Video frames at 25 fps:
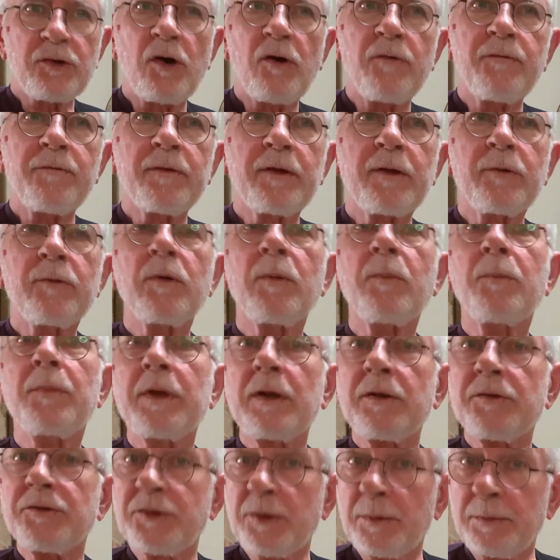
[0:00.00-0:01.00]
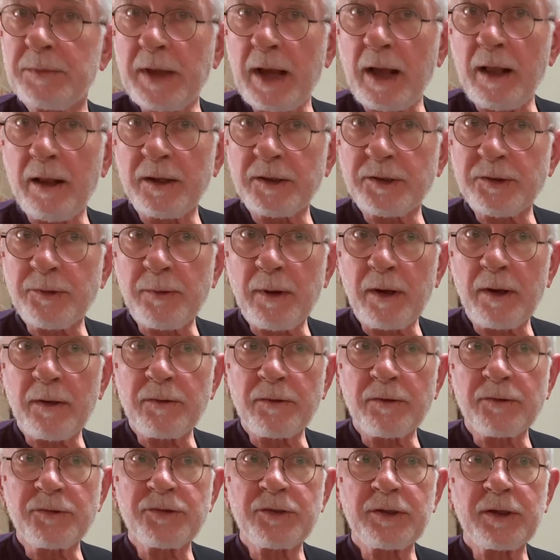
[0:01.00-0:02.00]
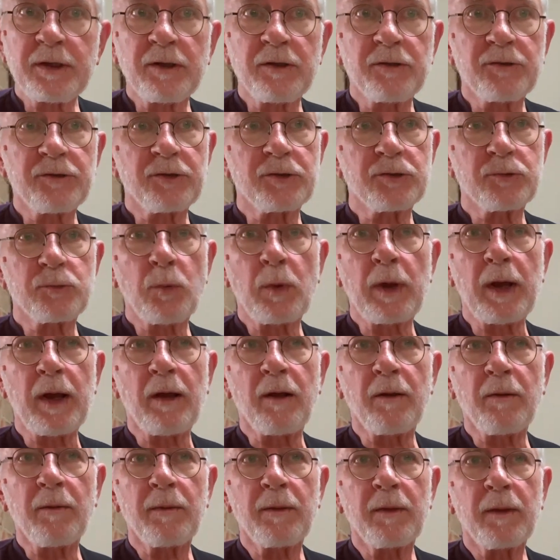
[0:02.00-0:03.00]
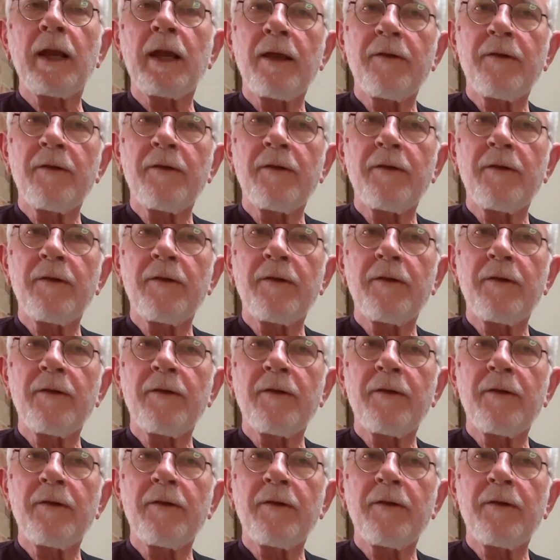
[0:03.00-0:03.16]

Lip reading: hopefully we'll build some knowledge around those skills as well.